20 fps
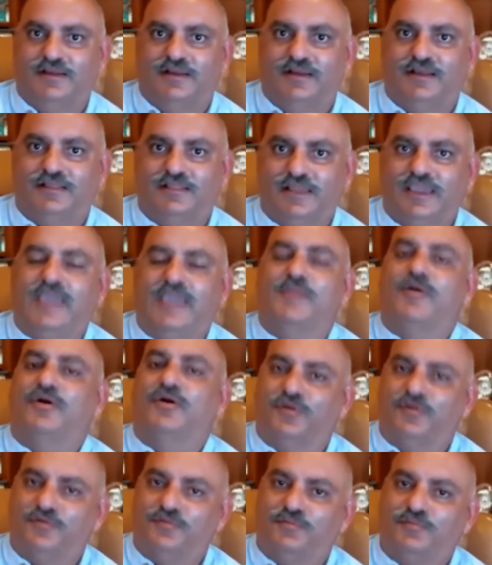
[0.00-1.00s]
And they came out
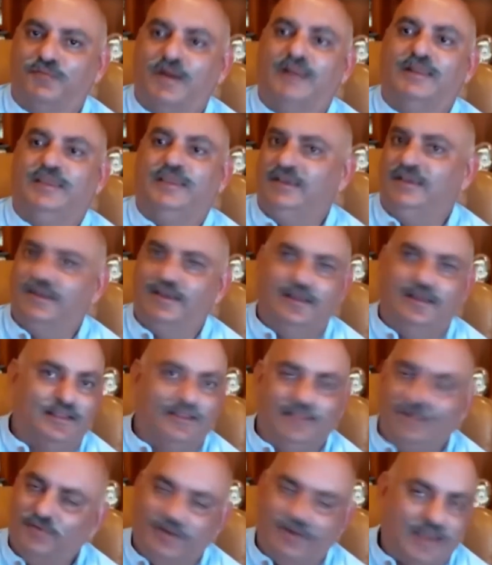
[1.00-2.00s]
with money
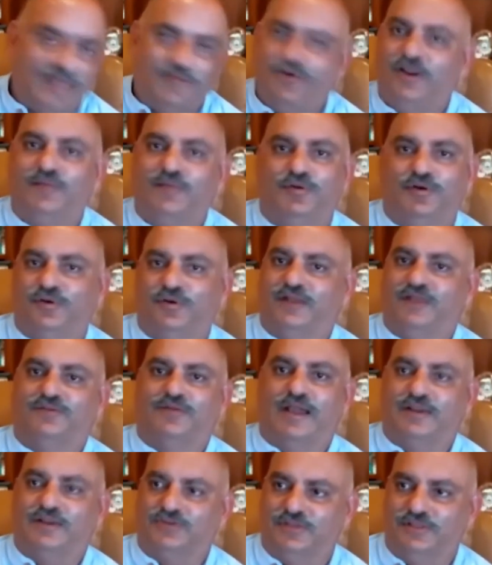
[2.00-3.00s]
and they were never able to get
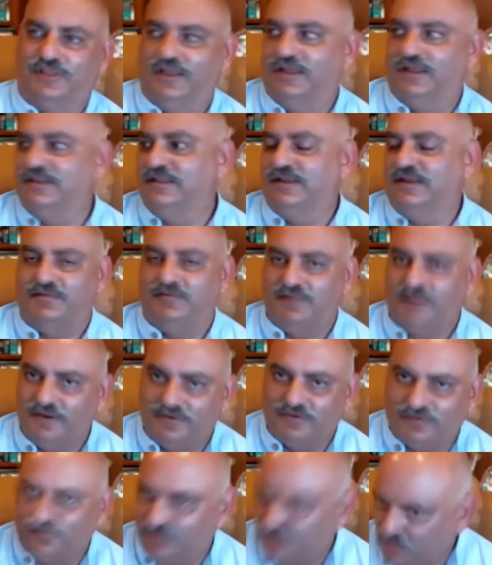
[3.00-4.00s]
traction there. They, they
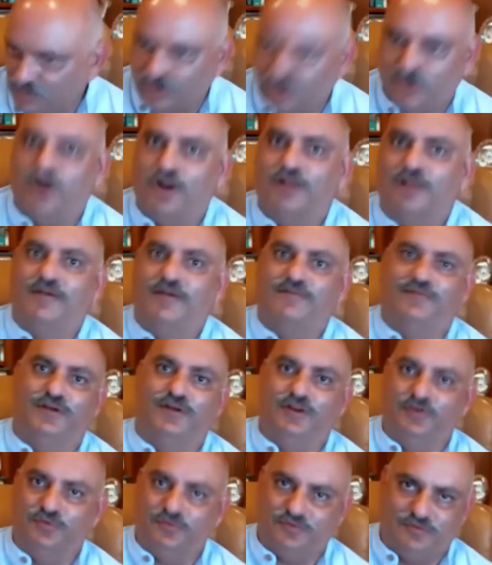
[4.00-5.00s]
put a lot of effort
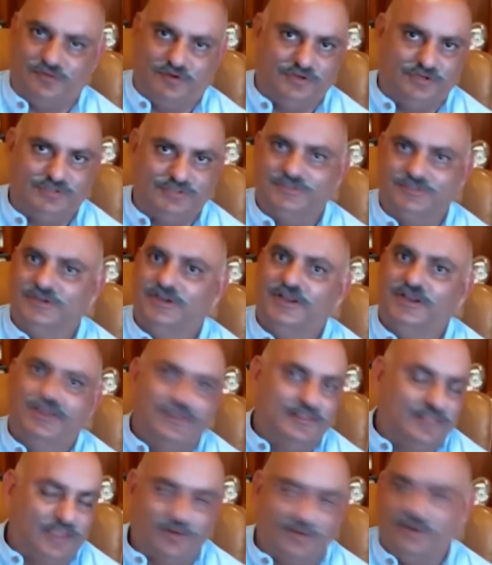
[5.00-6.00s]
into search.
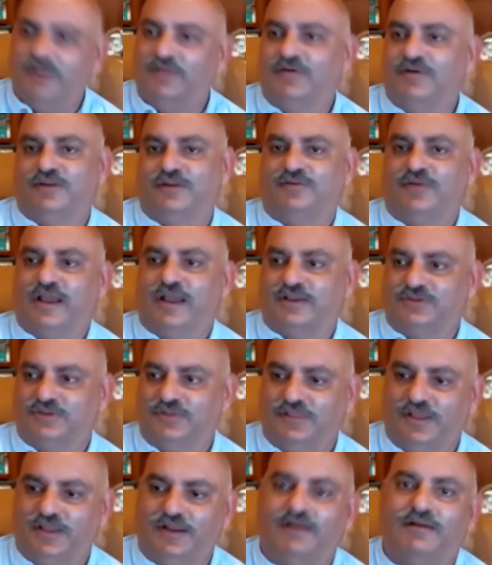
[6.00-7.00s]
They could never get
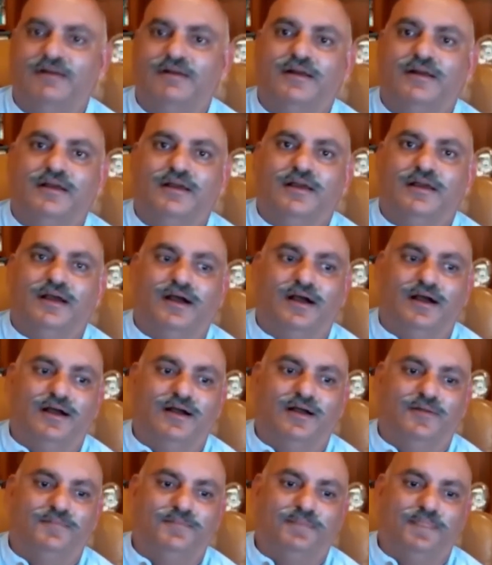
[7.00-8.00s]
traction there.
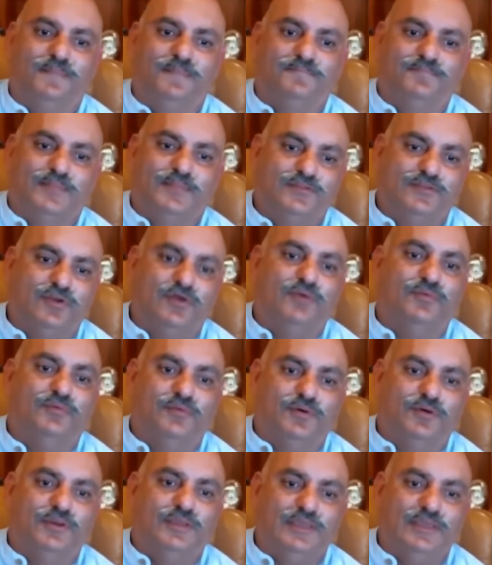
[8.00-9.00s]
Um,
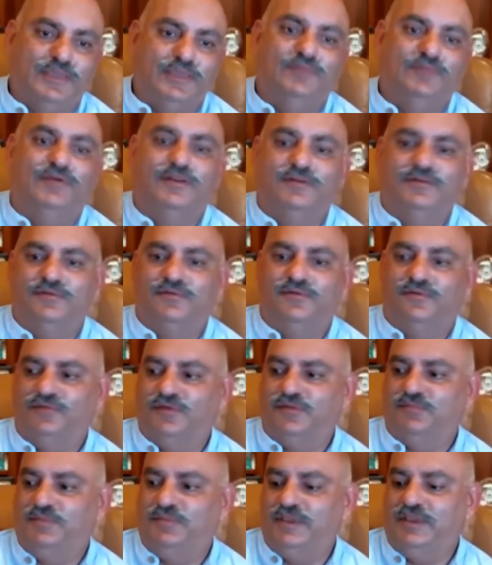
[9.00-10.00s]
so even
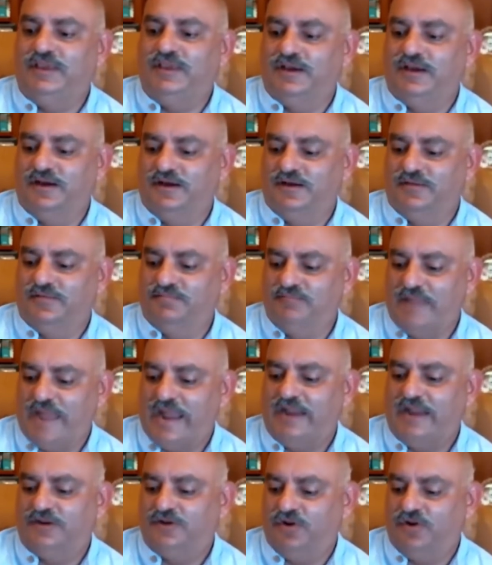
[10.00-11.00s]
with being a
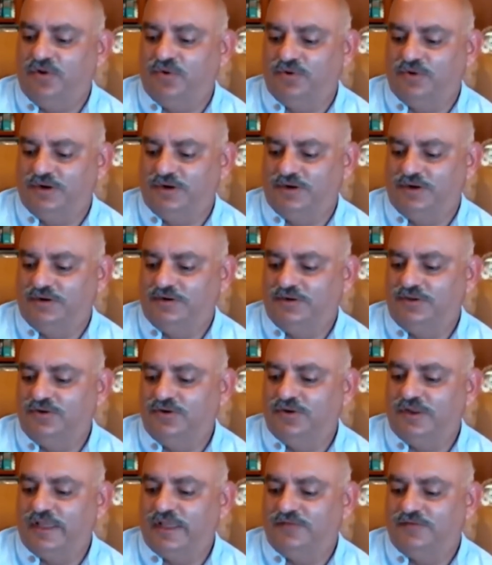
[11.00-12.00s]
bad cloner, you
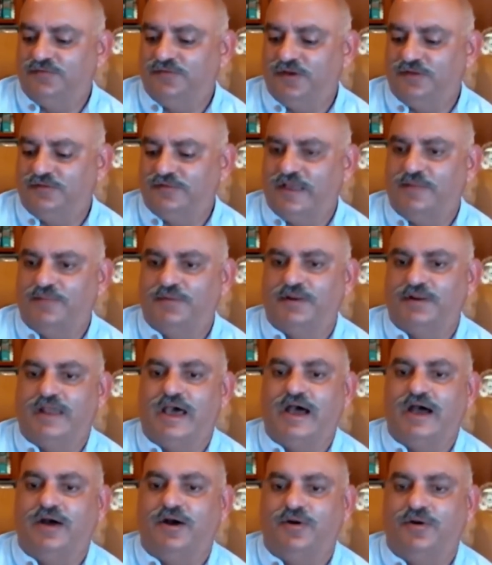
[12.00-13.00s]
know, like for example,
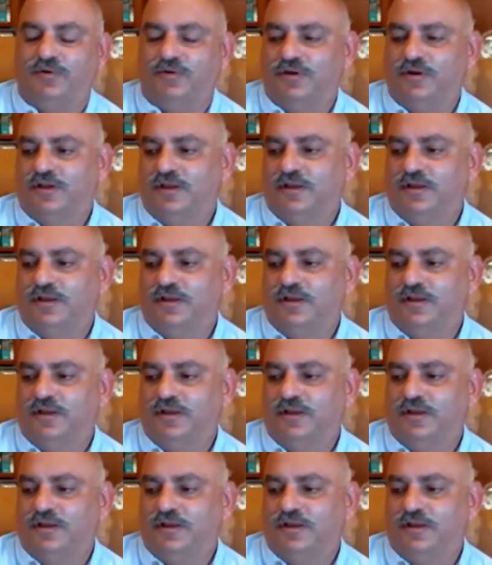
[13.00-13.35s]
now